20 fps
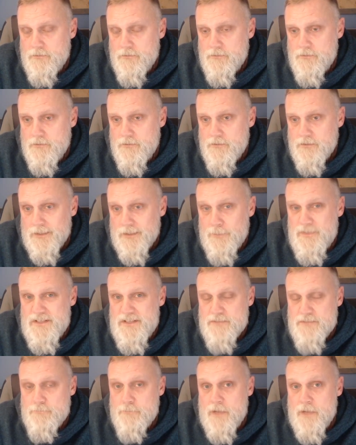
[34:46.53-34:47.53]

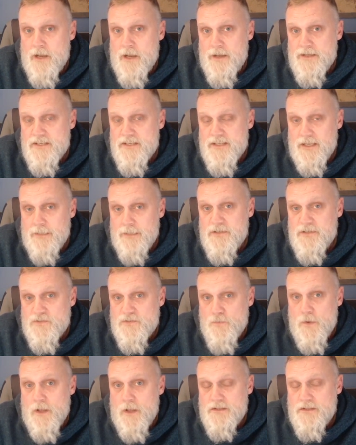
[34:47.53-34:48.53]
limits my setup as
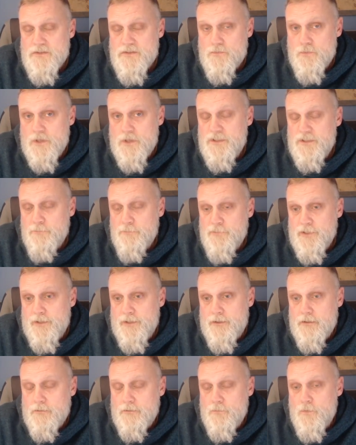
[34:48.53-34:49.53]
well as a Russian
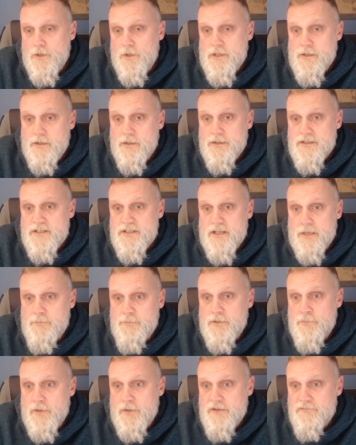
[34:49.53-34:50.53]
player, where you can set up your
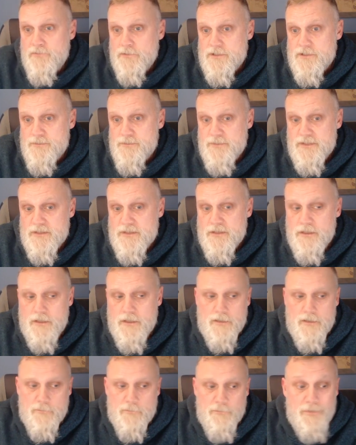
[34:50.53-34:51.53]
reinforcements.
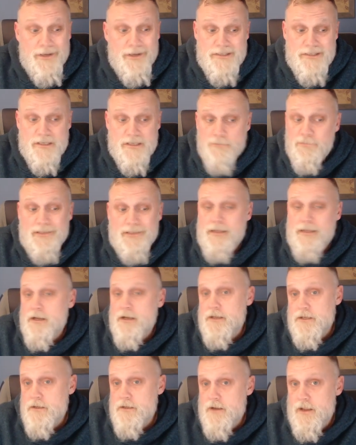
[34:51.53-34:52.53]
But it's completely out of
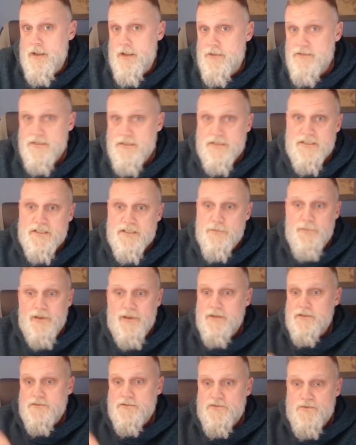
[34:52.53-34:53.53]
your hands. It's
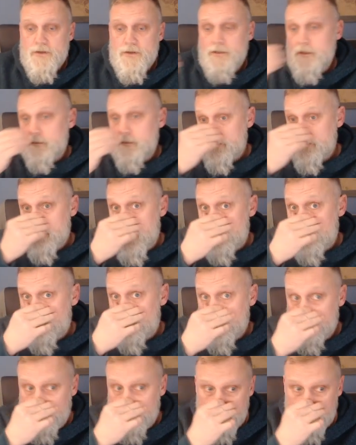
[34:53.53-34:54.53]
dependent strictly on the die
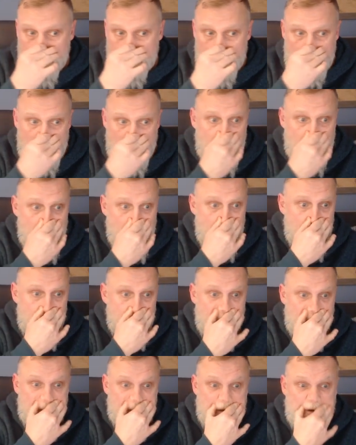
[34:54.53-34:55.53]
rolls.
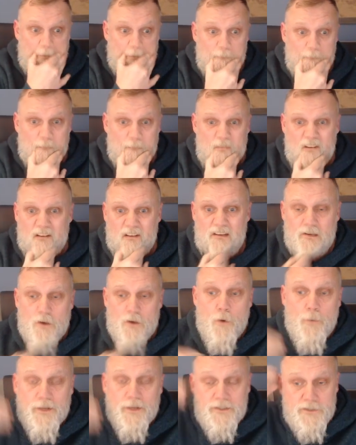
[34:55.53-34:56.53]
No
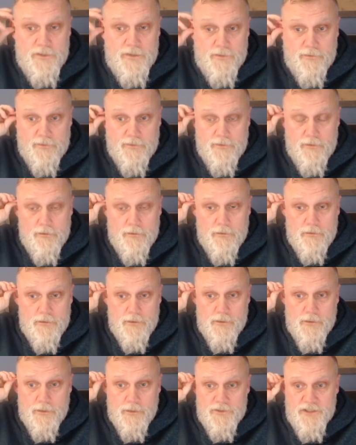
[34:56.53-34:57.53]
wind
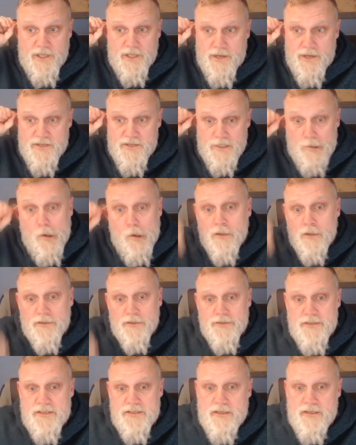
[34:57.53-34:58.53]
change at all in
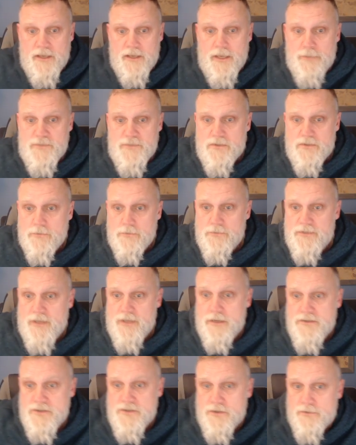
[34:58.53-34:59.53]
this game, so
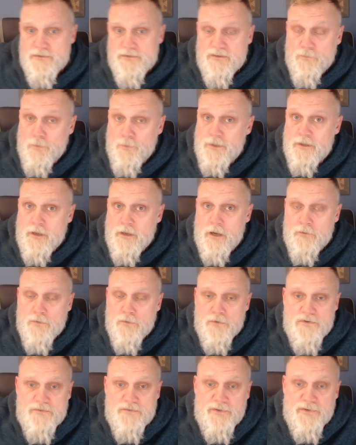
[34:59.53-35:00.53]
10 turns of wind die
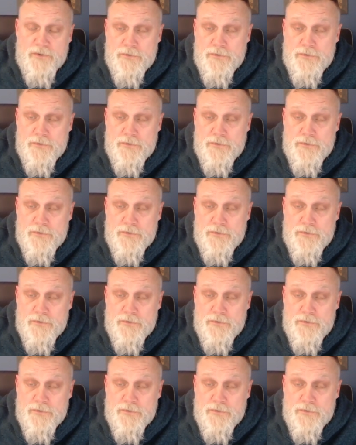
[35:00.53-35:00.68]
rolls produce